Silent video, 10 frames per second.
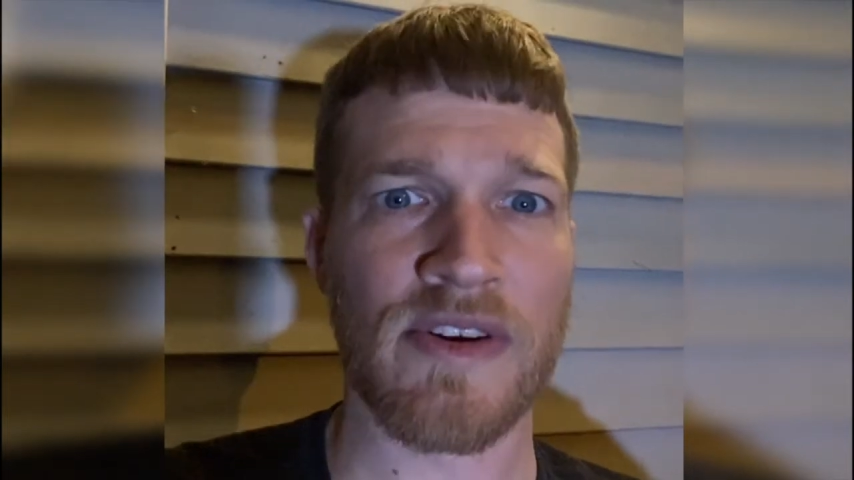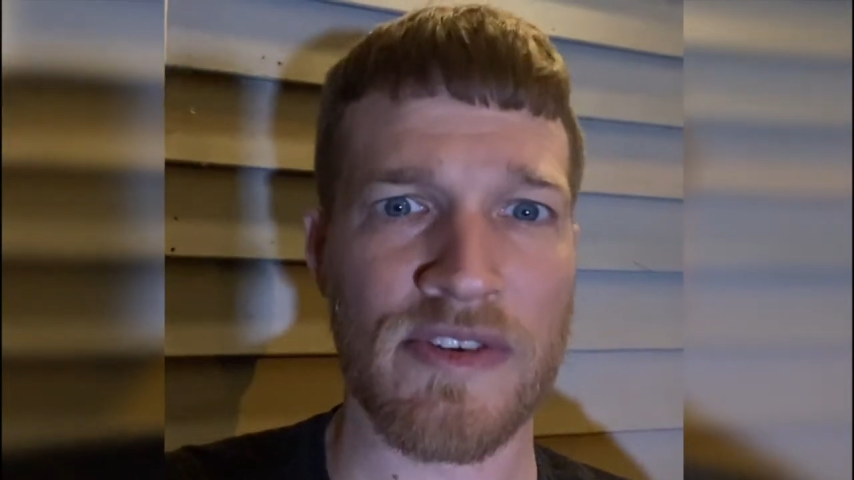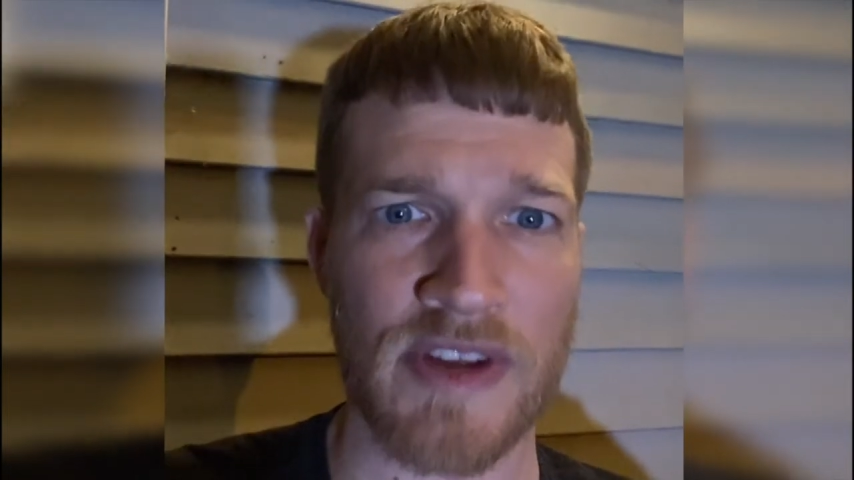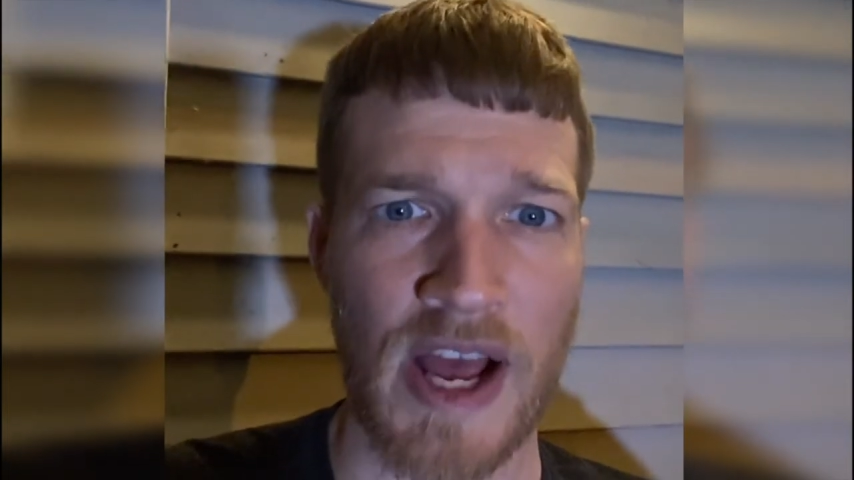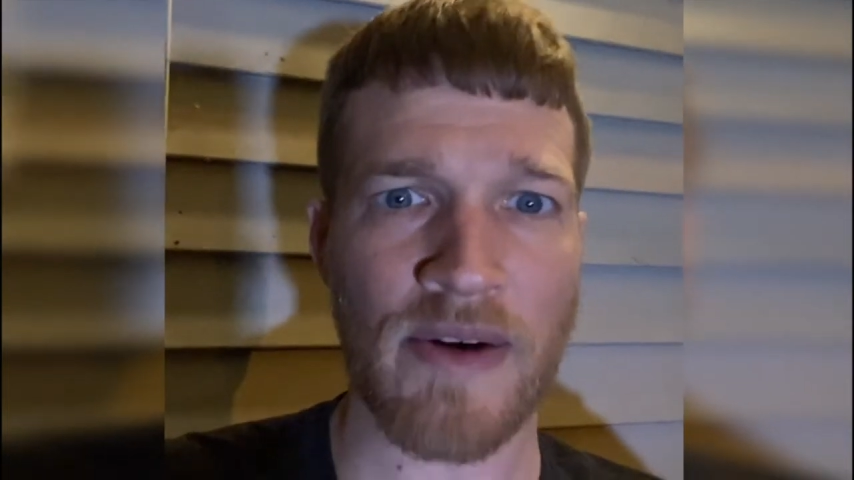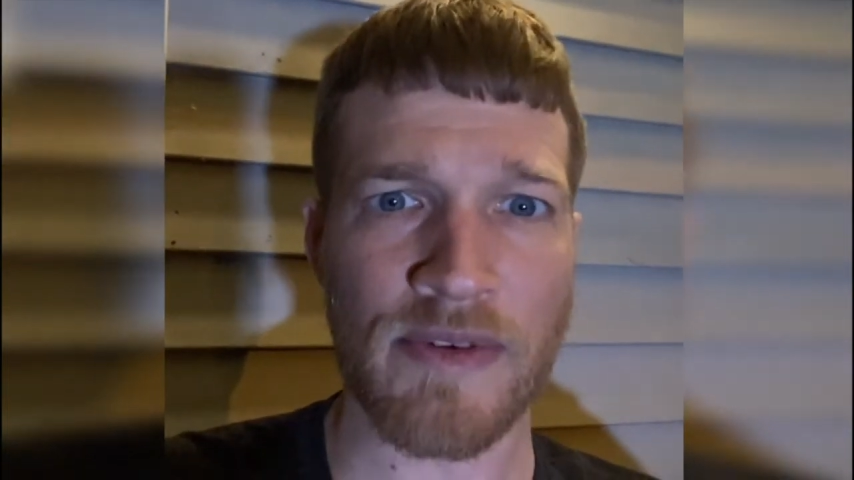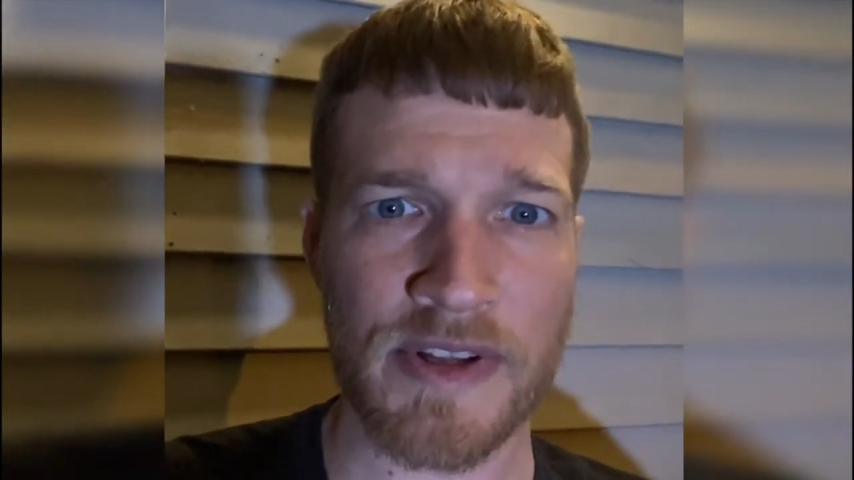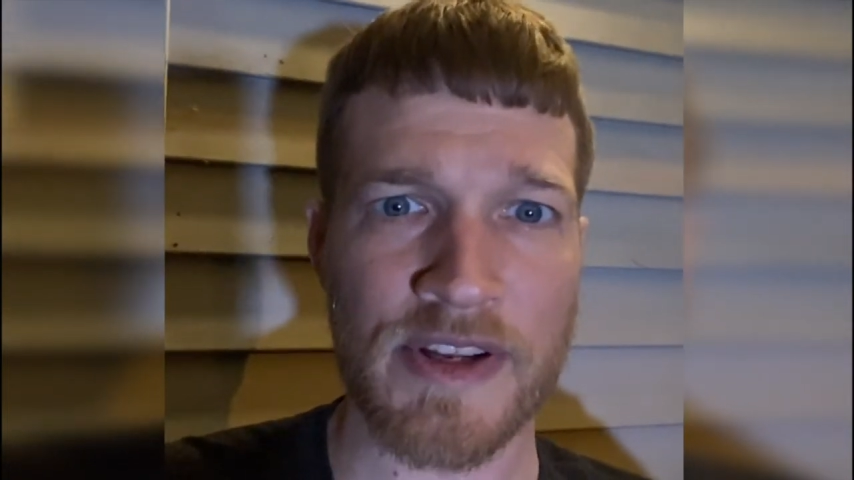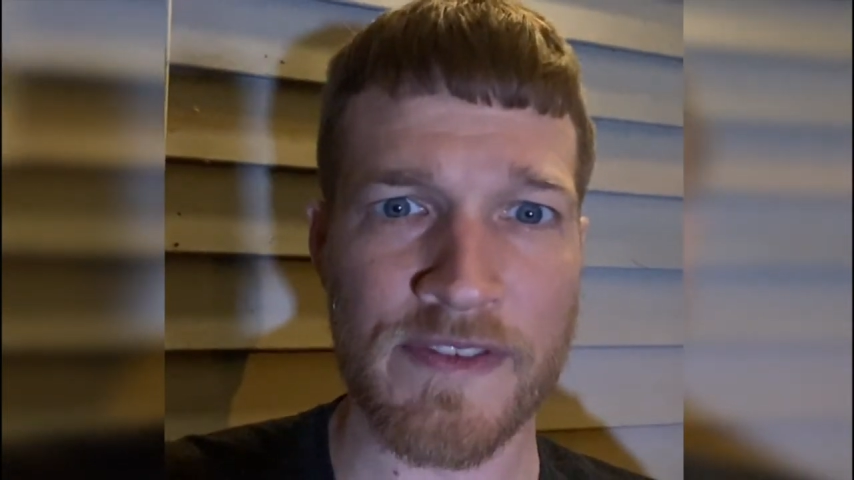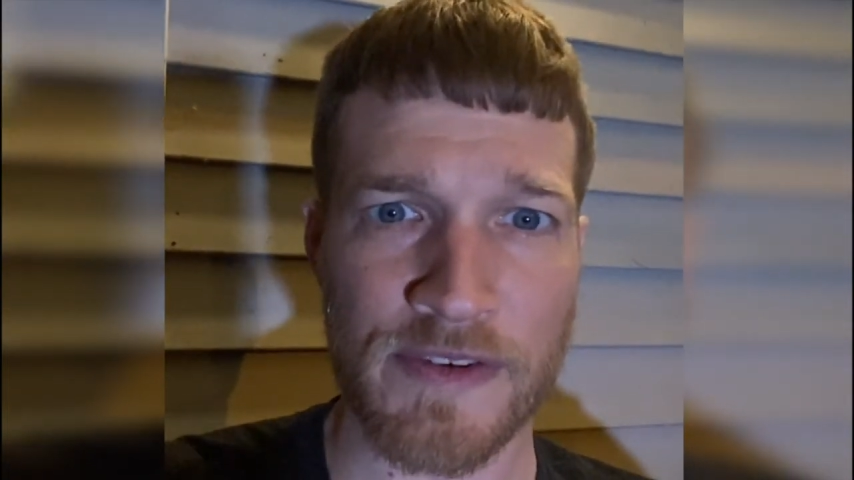there's not
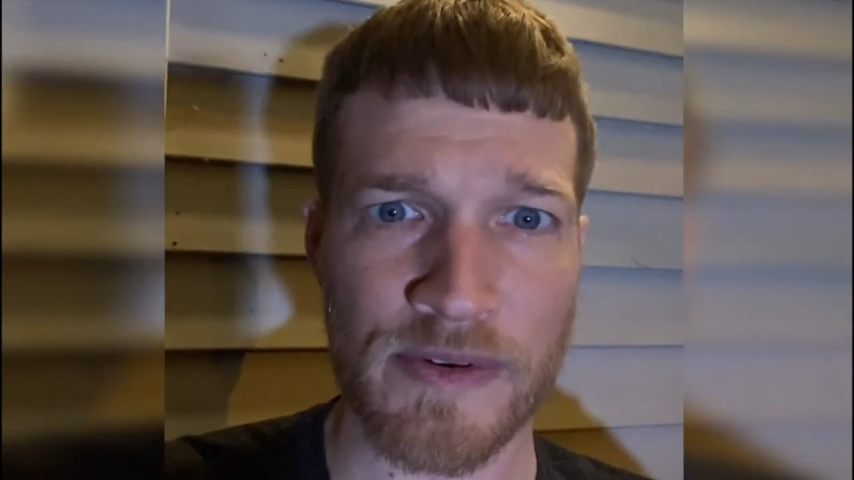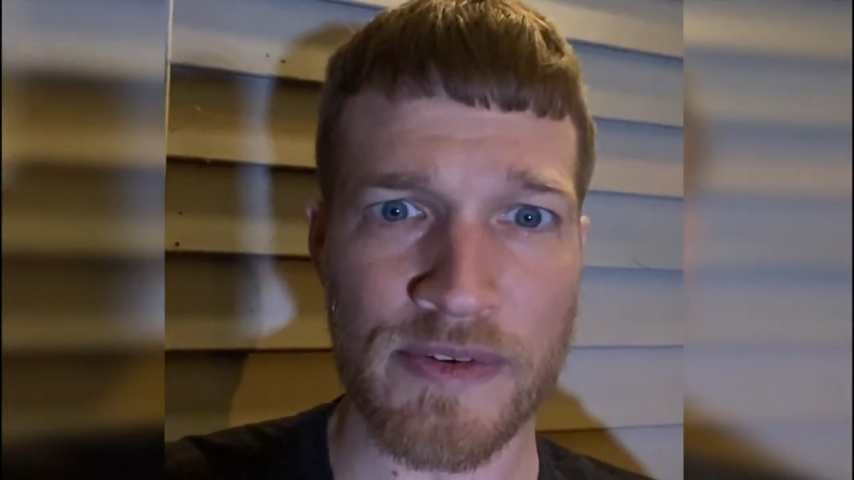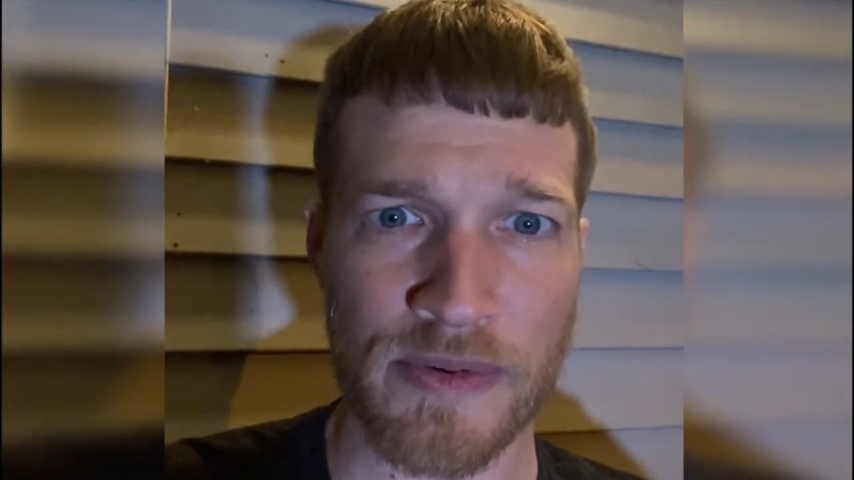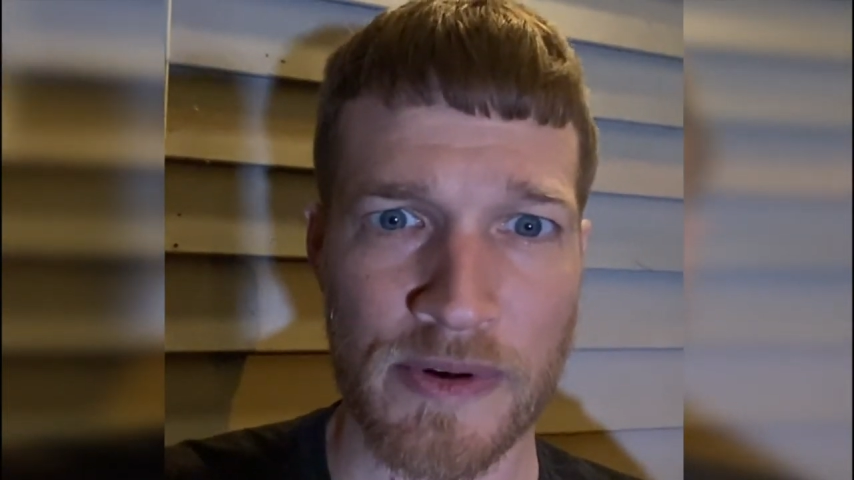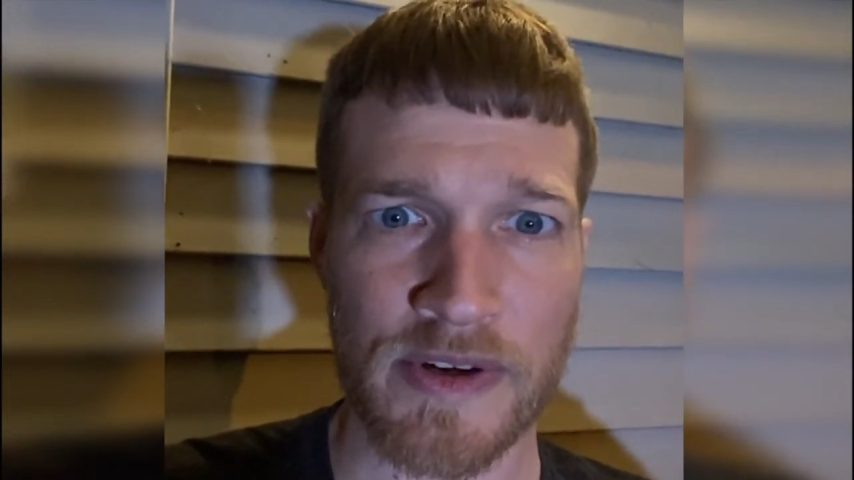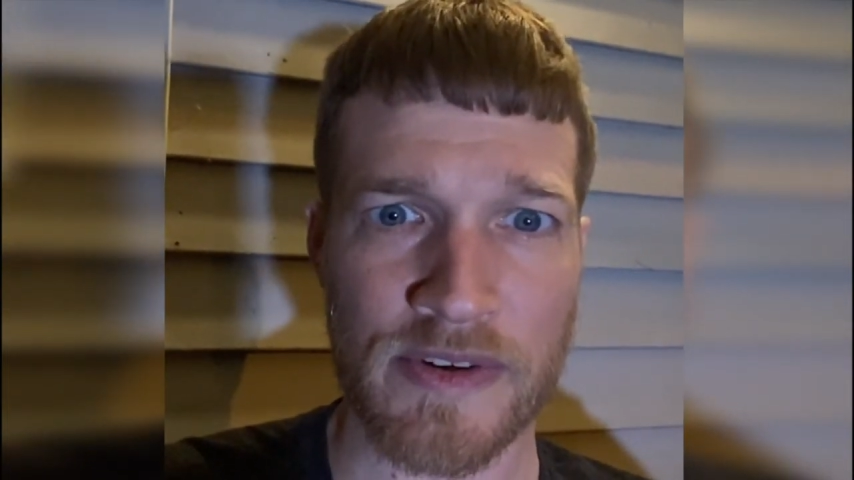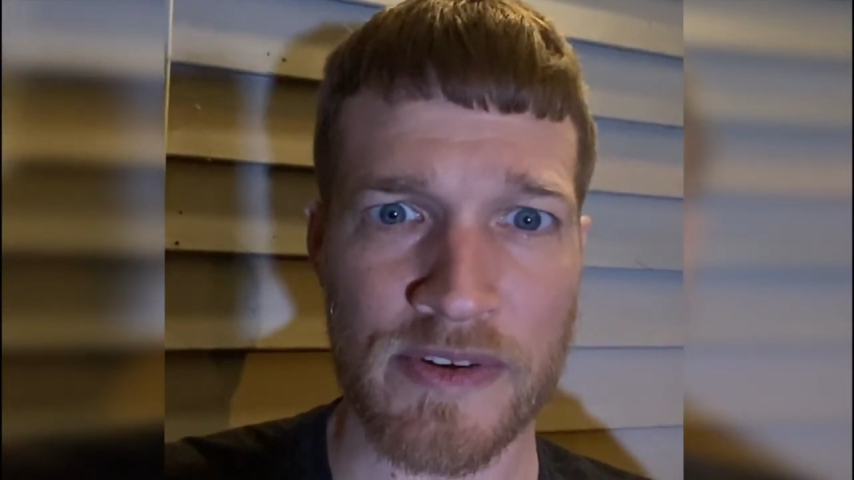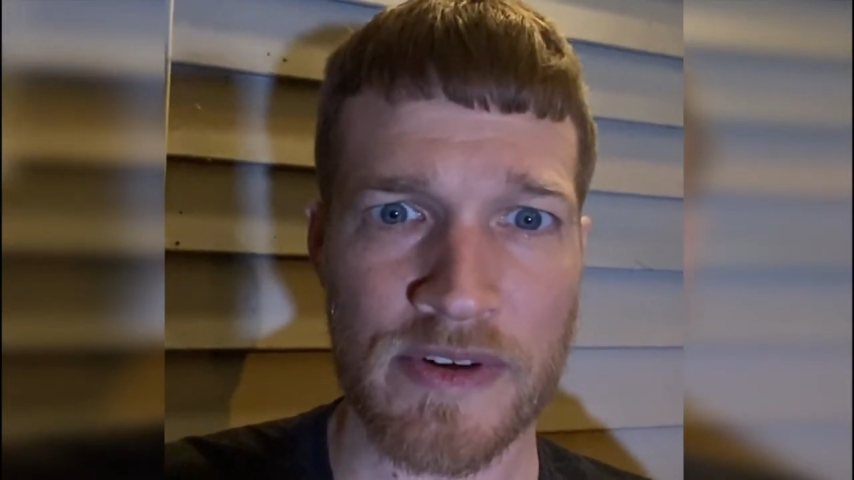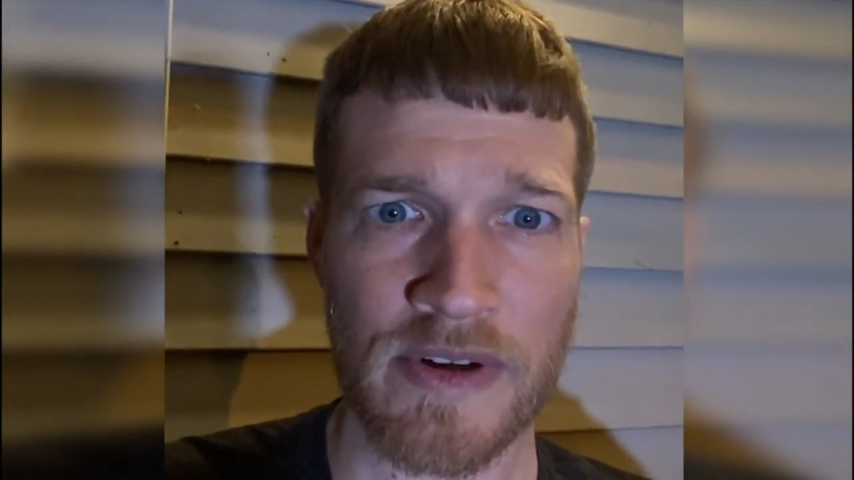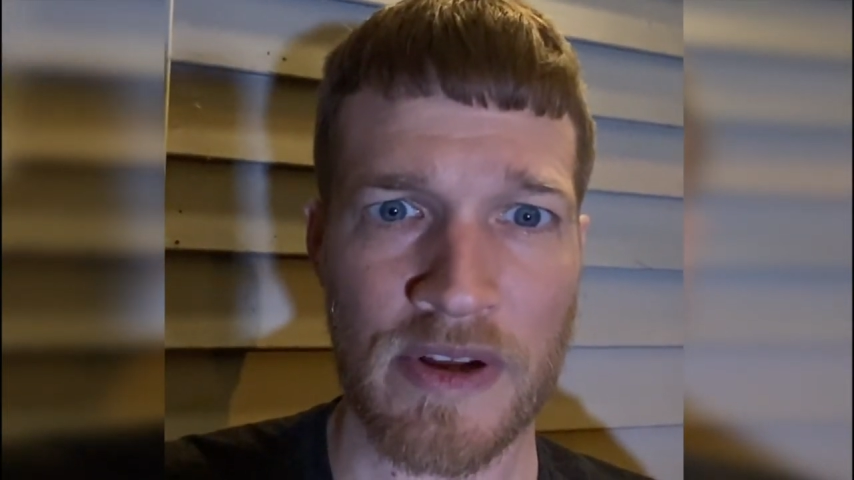really a food
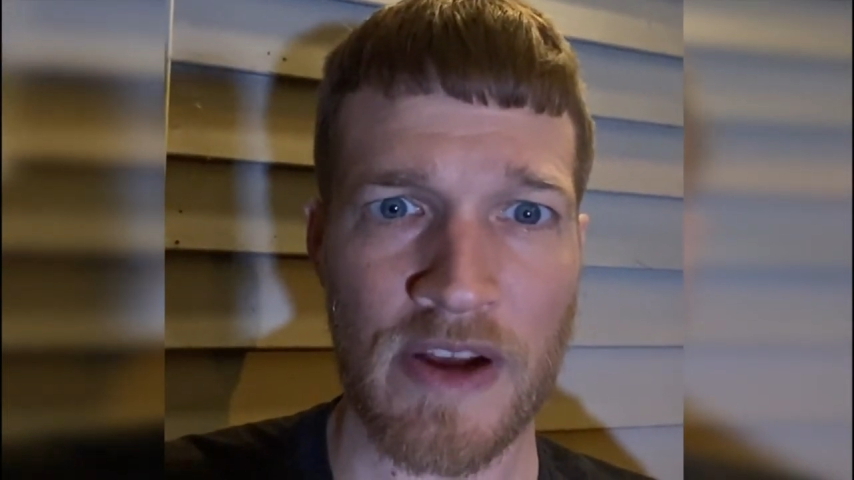shortage.